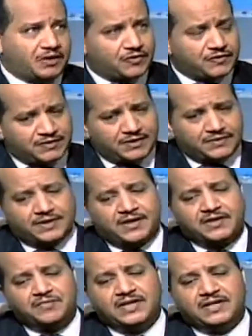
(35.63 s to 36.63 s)
By cost
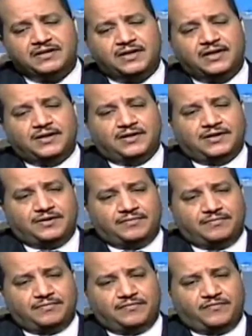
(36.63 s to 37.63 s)
center I mean
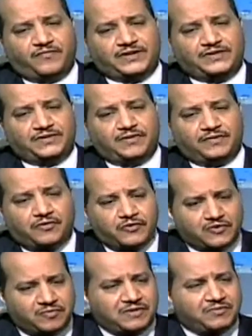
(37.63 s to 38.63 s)
that
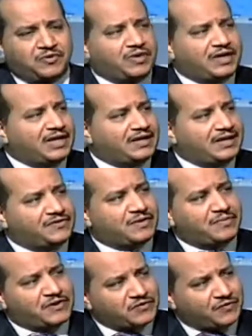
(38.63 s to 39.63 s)
those people, we can
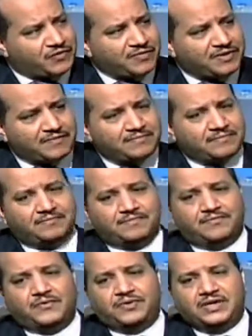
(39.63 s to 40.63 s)
get the best from
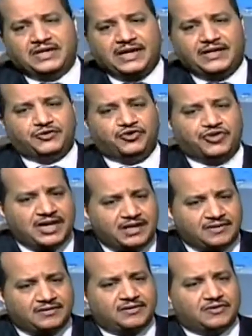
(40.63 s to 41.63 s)
them, we can
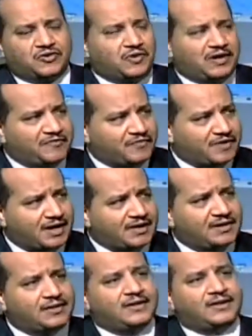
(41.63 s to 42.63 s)
train,
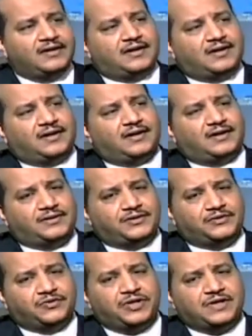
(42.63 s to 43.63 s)
qualify,
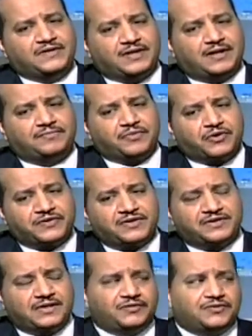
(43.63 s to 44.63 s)
doing some
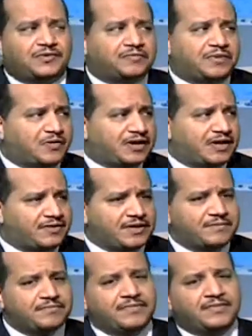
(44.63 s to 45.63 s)
process into
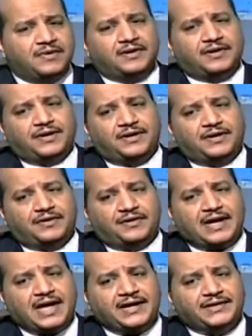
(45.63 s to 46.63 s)
empowering them,
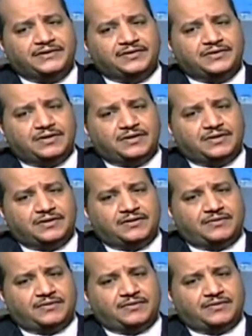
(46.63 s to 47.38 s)
and